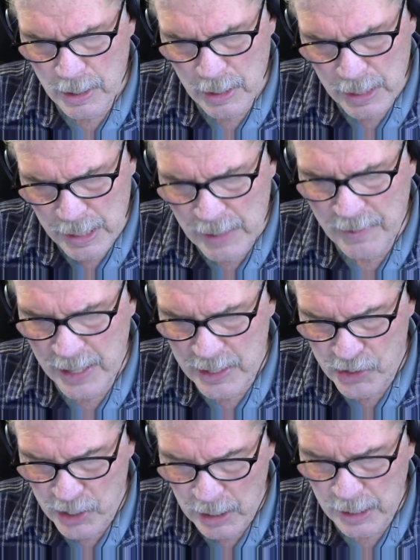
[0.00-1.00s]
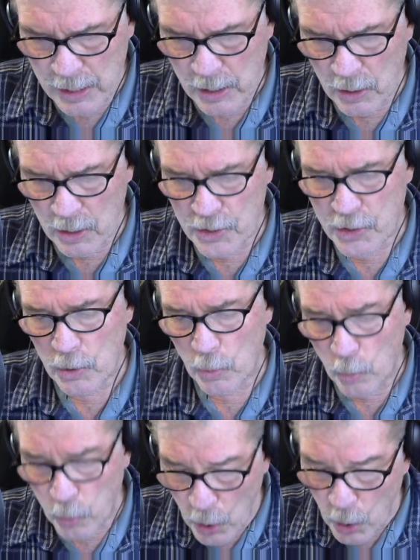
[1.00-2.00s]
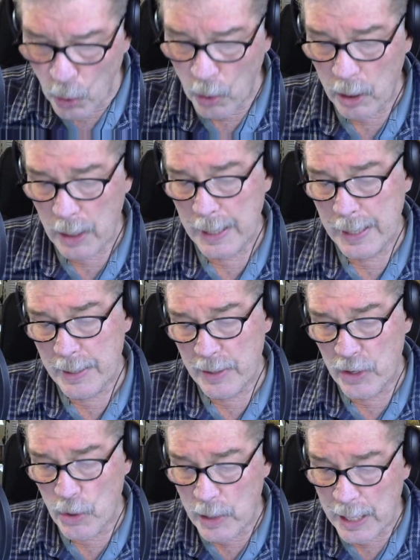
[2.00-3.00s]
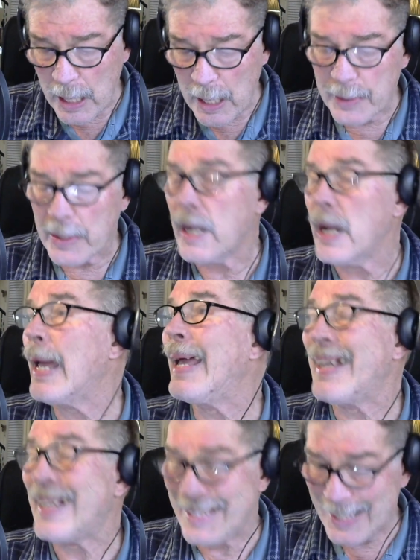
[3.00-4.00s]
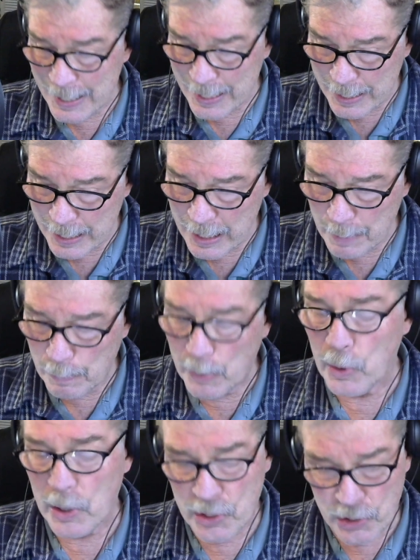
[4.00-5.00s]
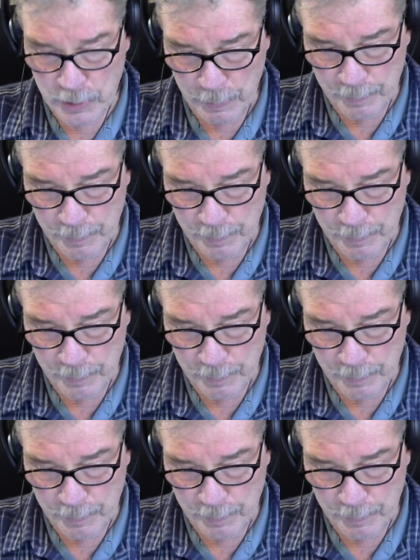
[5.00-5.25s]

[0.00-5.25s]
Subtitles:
evangelicals' role in Uganda anti-gay push.